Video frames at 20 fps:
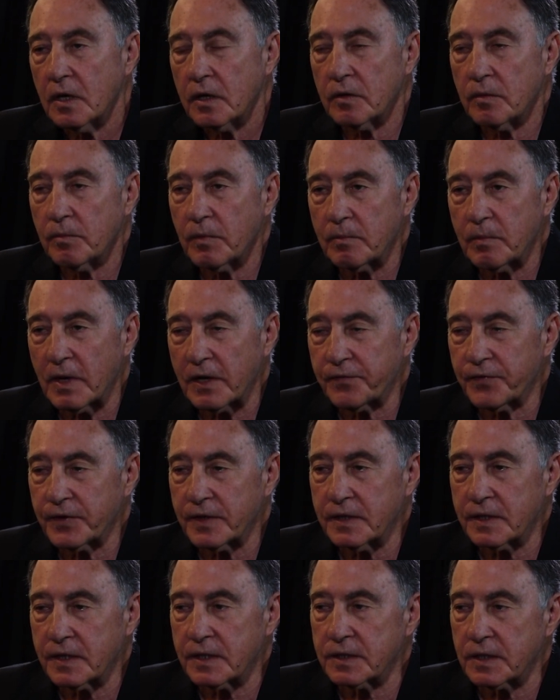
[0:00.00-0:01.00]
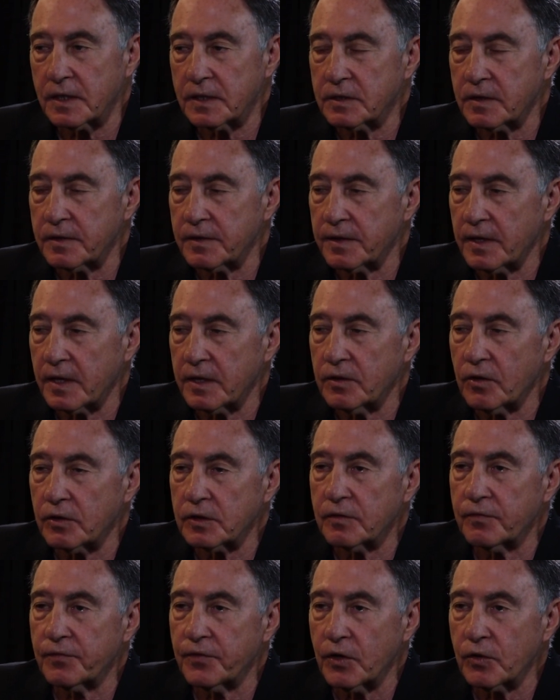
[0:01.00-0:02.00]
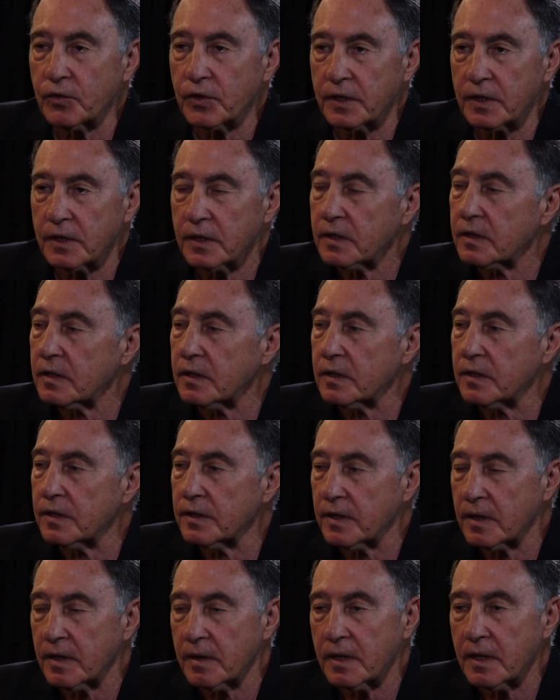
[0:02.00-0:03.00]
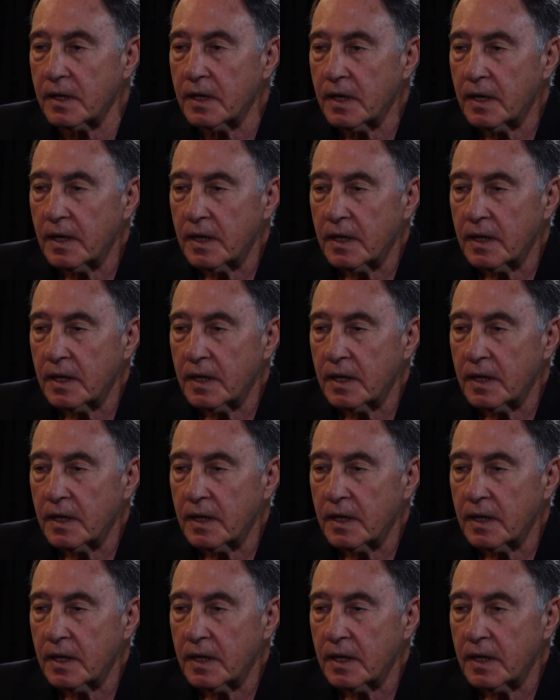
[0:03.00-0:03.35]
You know, my feeling is that they're not invoking the